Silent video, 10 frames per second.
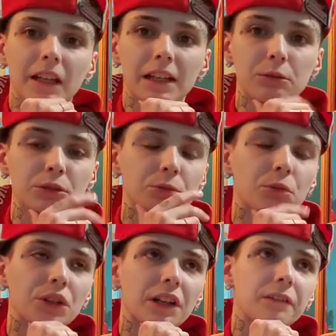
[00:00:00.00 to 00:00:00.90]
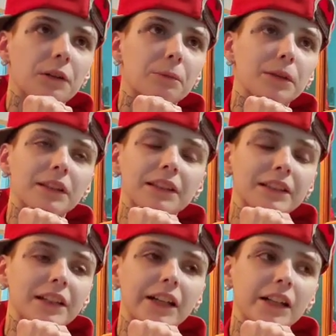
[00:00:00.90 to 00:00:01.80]
it was whatever but
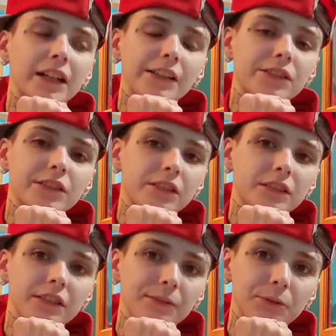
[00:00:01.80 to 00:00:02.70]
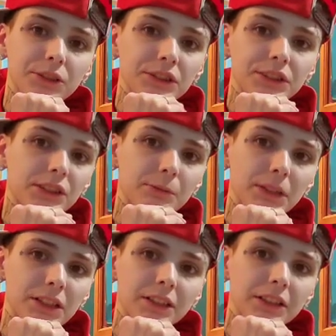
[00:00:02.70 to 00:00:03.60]
like I, I just it wasn't something
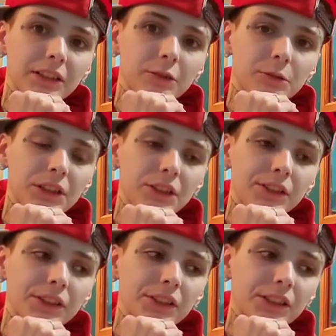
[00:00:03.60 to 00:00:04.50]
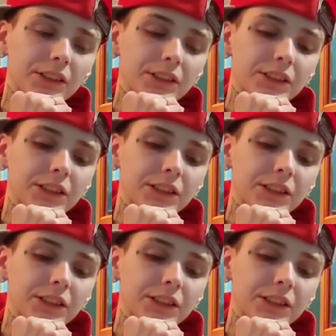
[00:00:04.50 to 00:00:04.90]
I could deal with uh